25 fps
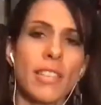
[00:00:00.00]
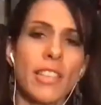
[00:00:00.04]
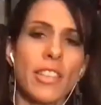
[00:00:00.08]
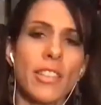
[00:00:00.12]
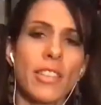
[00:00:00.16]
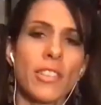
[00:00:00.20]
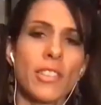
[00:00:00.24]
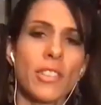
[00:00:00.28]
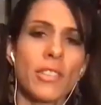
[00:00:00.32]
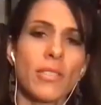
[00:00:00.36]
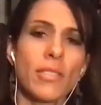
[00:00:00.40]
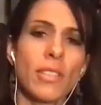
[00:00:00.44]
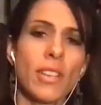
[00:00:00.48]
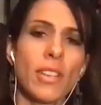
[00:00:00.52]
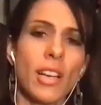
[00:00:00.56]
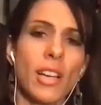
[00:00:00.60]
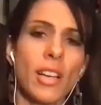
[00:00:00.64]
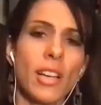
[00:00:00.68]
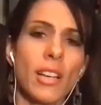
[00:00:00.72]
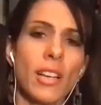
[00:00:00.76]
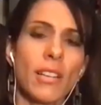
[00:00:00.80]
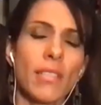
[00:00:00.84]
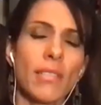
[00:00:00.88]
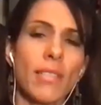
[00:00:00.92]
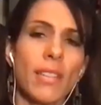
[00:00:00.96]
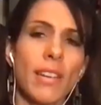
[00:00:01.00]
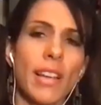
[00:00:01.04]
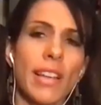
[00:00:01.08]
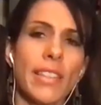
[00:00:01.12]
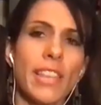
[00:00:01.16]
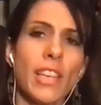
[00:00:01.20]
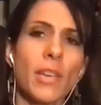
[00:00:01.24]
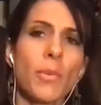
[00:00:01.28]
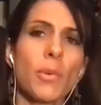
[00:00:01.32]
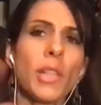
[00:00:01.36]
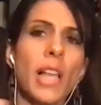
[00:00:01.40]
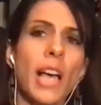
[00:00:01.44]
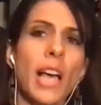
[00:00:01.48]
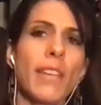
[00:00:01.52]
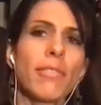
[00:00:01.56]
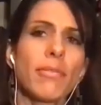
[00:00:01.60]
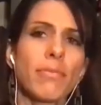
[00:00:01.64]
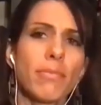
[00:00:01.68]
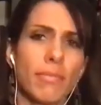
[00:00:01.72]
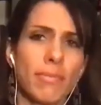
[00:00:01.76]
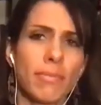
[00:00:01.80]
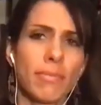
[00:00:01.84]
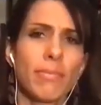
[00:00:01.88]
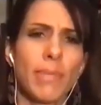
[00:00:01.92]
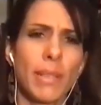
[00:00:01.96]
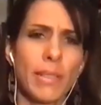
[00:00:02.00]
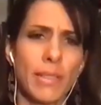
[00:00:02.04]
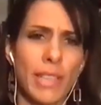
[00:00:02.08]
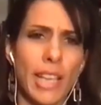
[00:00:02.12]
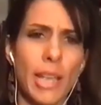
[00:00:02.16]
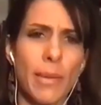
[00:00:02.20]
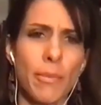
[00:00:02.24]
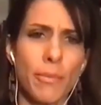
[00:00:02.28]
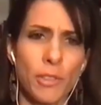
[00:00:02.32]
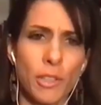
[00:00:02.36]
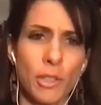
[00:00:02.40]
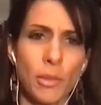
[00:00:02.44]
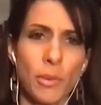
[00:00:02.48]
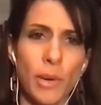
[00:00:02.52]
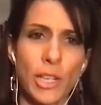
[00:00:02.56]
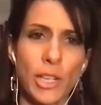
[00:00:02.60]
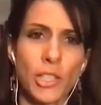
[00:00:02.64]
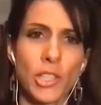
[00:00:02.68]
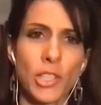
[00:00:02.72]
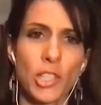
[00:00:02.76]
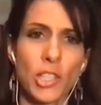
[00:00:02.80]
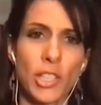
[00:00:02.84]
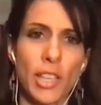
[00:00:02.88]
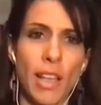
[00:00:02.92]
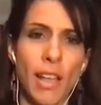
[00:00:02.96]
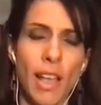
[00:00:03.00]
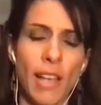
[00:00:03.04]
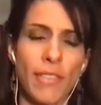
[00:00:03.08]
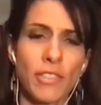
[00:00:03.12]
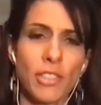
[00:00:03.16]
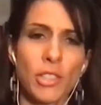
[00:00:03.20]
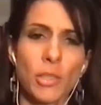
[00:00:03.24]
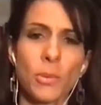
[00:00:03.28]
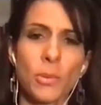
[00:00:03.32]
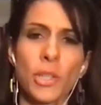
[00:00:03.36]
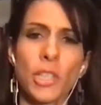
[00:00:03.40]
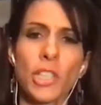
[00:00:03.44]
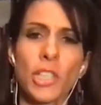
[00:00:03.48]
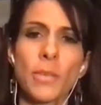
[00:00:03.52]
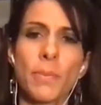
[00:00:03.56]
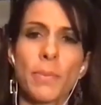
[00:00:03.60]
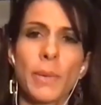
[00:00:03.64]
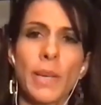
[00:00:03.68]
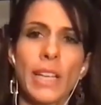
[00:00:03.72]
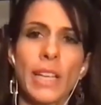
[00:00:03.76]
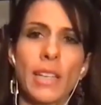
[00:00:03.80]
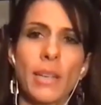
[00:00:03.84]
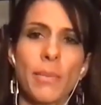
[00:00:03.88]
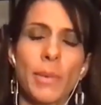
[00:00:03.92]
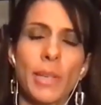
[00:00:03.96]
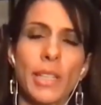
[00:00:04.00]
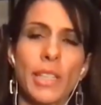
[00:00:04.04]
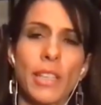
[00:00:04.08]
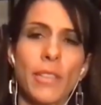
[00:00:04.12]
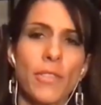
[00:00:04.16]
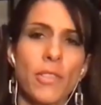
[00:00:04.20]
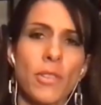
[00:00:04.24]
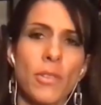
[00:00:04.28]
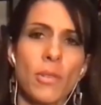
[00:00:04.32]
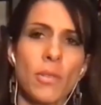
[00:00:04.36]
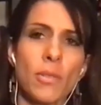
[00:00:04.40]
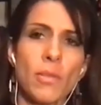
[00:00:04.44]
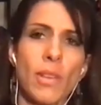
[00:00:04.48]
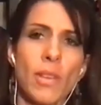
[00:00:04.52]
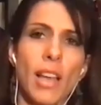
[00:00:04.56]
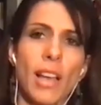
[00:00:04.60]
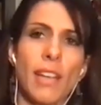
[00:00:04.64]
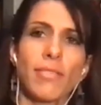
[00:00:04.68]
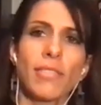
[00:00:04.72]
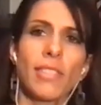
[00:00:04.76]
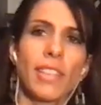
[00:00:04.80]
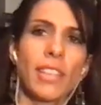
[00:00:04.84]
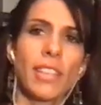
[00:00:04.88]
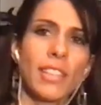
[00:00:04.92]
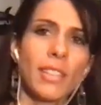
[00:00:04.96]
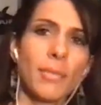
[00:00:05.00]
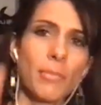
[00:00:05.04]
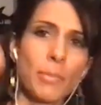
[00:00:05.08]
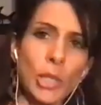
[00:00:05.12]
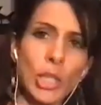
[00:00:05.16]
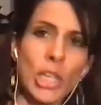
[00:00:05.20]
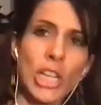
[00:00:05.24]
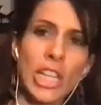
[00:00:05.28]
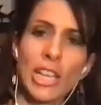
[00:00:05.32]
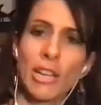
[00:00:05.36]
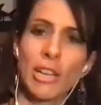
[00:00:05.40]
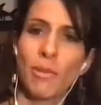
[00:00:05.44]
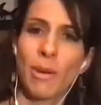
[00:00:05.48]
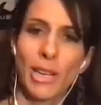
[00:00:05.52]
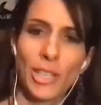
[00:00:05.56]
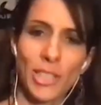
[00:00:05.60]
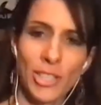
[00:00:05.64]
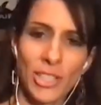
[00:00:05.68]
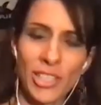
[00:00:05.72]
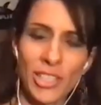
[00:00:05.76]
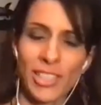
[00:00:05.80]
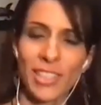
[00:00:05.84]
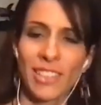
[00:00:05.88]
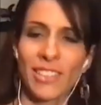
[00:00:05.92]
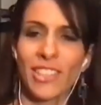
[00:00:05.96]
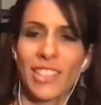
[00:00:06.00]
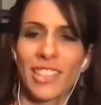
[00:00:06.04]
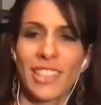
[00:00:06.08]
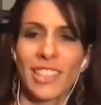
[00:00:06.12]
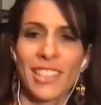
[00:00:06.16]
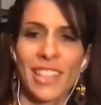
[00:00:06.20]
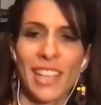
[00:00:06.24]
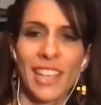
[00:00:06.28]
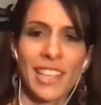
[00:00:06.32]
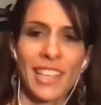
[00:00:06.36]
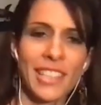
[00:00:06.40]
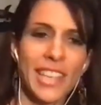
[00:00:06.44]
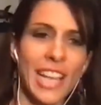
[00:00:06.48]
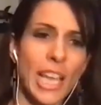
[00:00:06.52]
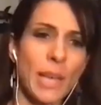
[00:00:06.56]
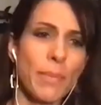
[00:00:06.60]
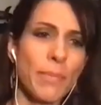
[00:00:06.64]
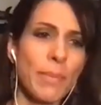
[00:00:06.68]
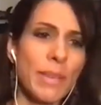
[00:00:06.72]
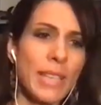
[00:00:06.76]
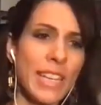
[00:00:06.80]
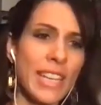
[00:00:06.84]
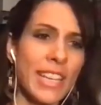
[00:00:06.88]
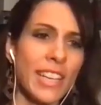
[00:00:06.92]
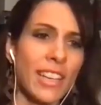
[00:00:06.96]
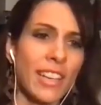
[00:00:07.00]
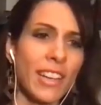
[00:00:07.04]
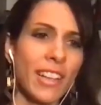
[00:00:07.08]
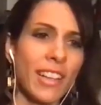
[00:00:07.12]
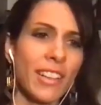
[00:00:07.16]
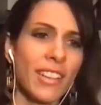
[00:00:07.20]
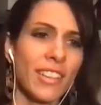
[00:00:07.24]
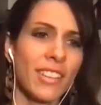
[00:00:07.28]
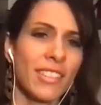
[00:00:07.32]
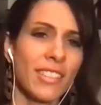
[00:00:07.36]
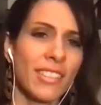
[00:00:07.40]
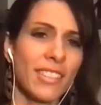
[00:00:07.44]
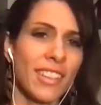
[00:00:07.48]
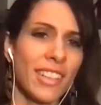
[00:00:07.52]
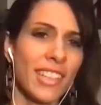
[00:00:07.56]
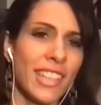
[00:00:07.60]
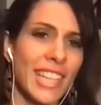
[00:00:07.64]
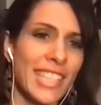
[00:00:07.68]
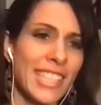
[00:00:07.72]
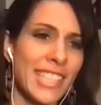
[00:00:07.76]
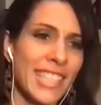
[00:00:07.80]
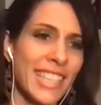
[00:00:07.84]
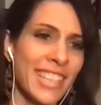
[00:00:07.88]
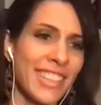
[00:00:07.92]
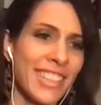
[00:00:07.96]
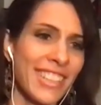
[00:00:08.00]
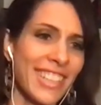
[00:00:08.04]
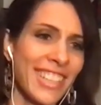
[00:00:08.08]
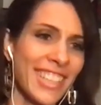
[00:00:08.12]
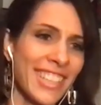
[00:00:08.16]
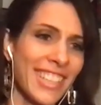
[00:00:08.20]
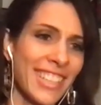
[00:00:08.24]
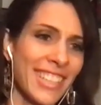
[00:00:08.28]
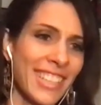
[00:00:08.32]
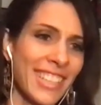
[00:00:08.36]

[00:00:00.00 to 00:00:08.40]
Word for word: either, uh, I think we'll have time for questions afterwards, yeah, yeah. but but if you have like a burning question, just uh, type it in yeah. and I'll, I'll ask Kerri.